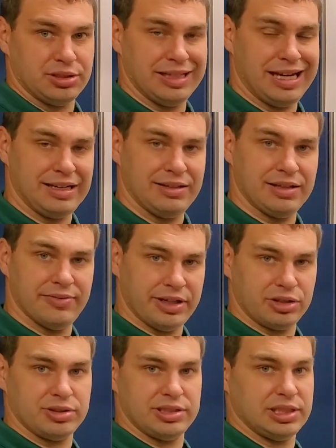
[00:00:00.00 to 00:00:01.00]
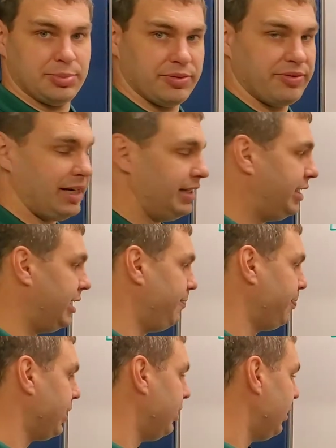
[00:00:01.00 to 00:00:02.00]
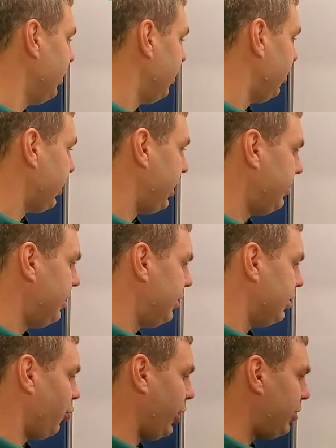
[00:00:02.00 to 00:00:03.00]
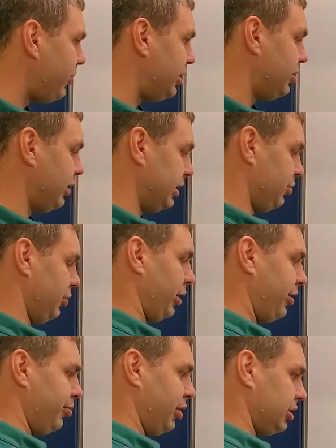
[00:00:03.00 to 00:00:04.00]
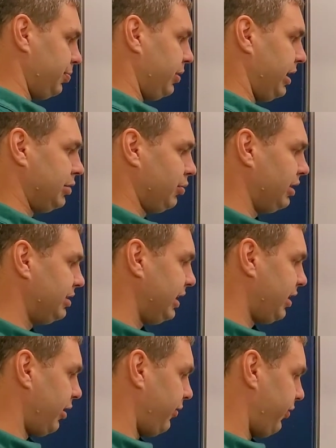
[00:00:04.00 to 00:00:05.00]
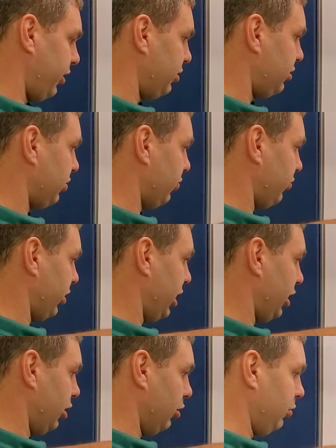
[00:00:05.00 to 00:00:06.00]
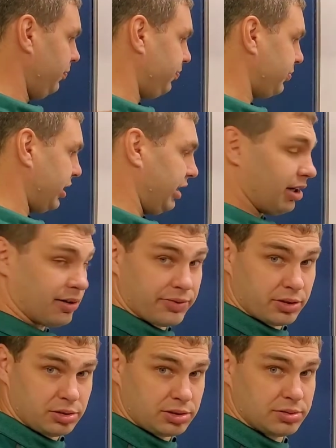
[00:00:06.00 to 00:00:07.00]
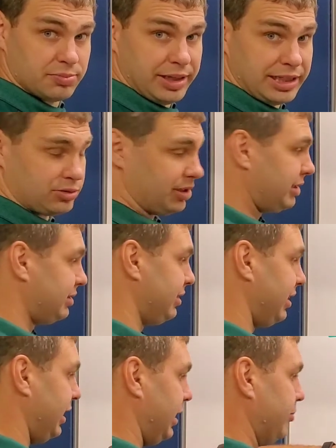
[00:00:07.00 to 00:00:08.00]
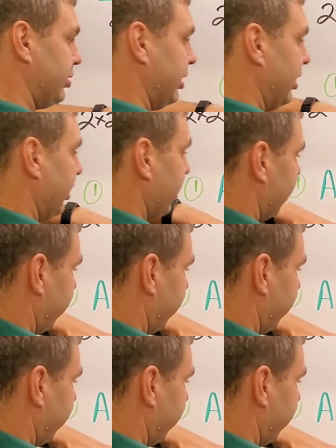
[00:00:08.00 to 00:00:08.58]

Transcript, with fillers: in that and then eventually simplify it down. Okay, the way we do this, well, the way we multiply is we're gonna take our first row in our first matrix times our